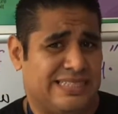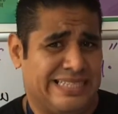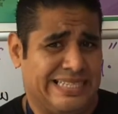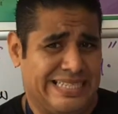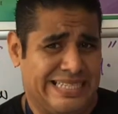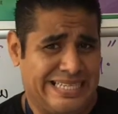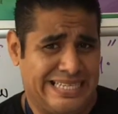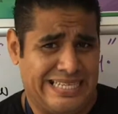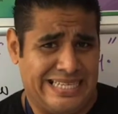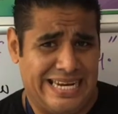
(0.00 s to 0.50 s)

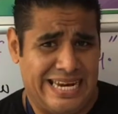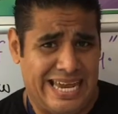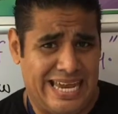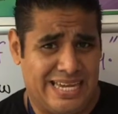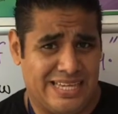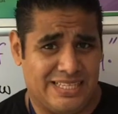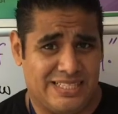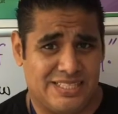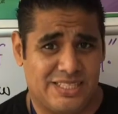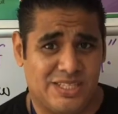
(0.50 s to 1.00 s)

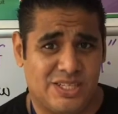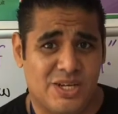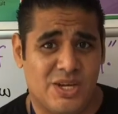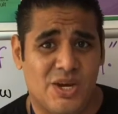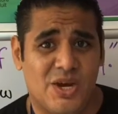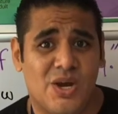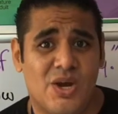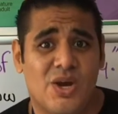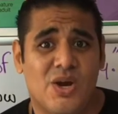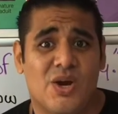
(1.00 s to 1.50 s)
Great.
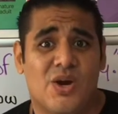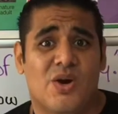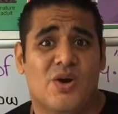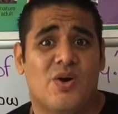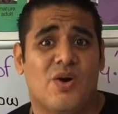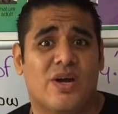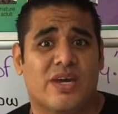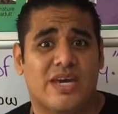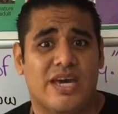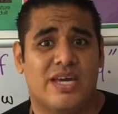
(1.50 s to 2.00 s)

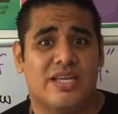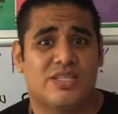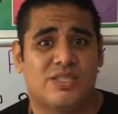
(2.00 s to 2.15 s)
Okay,